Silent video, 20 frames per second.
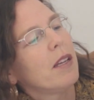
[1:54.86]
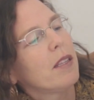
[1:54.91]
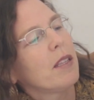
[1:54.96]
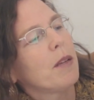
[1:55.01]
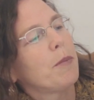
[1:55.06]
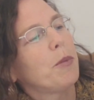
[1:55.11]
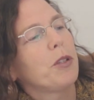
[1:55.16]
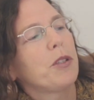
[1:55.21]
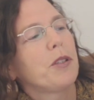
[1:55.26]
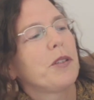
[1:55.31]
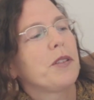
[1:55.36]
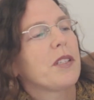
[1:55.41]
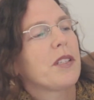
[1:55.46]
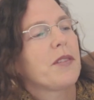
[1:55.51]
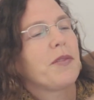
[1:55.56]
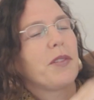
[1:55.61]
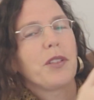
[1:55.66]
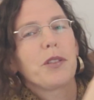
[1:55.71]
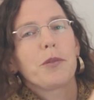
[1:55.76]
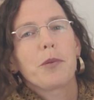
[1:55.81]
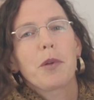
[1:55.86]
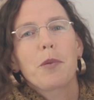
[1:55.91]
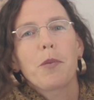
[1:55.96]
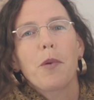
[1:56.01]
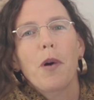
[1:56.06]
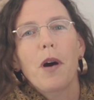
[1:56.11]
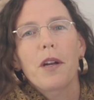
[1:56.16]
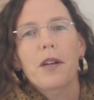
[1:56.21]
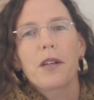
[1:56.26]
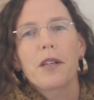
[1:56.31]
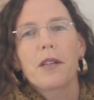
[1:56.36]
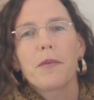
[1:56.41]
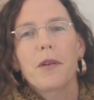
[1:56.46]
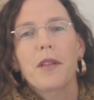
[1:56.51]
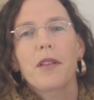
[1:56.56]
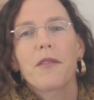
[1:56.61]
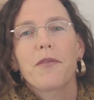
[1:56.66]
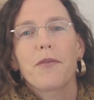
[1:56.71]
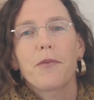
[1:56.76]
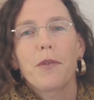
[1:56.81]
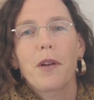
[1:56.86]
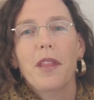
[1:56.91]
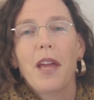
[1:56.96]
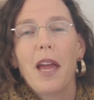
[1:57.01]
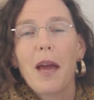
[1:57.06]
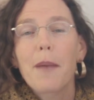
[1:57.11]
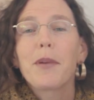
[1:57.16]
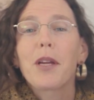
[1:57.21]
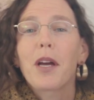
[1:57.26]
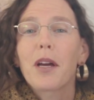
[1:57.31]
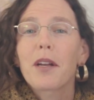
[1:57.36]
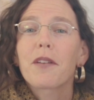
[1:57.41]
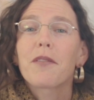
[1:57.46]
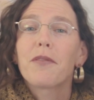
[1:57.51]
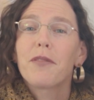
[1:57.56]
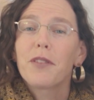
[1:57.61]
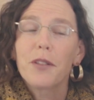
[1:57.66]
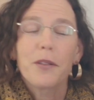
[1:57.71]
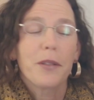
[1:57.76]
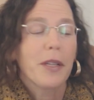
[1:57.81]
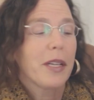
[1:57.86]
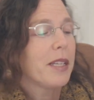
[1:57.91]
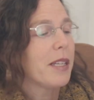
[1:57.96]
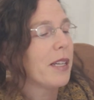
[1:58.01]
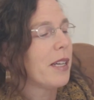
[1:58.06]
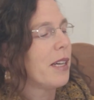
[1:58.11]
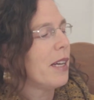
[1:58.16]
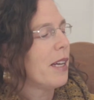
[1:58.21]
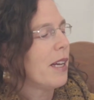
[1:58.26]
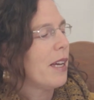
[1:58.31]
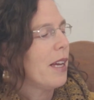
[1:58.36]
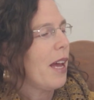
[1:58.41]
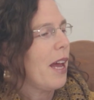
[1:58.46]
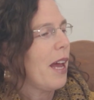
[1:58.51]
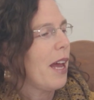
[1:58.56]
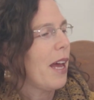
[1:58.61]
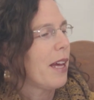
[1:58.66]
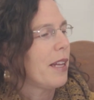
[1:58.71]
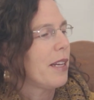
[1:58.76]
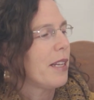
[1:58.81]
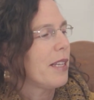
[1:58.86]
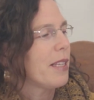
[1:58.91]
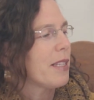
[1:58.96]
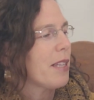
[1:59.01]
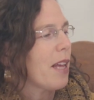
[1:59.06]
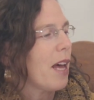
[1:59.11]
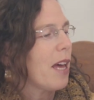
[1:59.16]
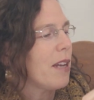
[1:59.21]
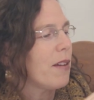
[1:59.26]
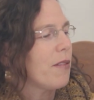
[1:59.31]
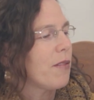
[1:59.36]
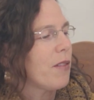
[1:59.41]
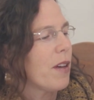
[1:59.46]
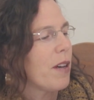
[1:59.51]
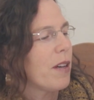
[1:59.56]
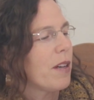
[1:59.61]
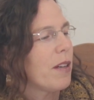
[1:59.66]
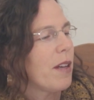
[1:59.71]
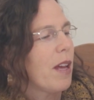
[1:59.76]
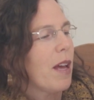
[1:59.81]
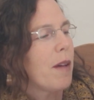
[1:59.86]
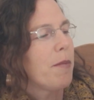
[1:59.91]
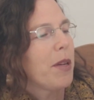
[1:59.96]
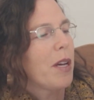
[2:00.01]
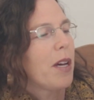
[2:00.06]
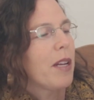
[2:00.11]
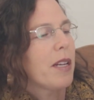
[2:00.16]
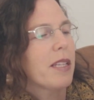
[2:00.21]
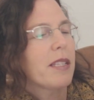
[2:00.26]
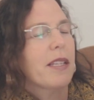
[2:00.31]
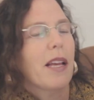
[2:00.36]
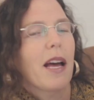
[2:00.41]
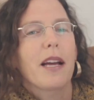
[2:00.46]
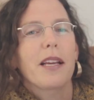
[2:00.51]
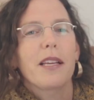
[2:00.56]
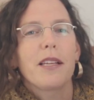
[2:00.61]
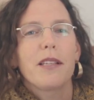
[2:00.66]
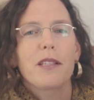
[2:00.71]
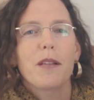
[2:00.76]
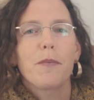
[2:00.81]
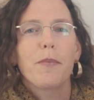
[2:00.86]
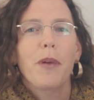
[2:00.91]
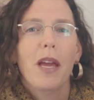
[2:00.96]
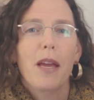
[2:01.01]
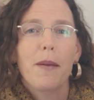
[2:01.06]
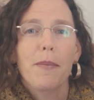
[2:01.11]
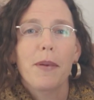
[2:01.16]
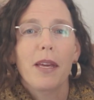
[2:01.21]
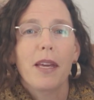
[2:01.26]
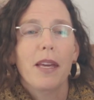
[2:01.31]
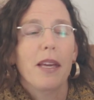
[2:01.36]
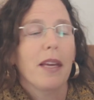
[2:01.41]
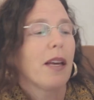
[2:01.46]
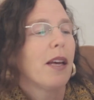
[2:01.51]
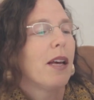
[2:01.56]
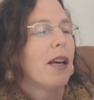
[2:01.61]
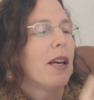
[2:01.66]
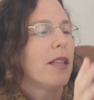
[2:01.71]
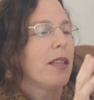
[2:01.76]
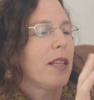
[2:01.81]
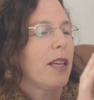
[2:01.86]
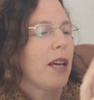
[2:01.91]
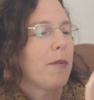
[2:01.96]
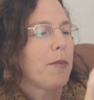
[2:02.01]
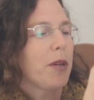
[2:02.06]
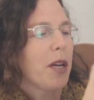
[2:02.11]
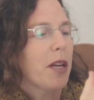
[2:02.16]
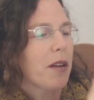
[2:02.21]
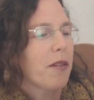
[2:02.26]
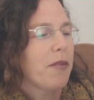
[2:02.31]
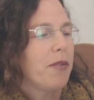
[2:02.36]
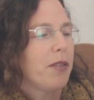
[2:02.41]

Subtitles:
The balloon is filled with water, with amniotic fluid, and inside of the amniotic sac is the baby, the amniotic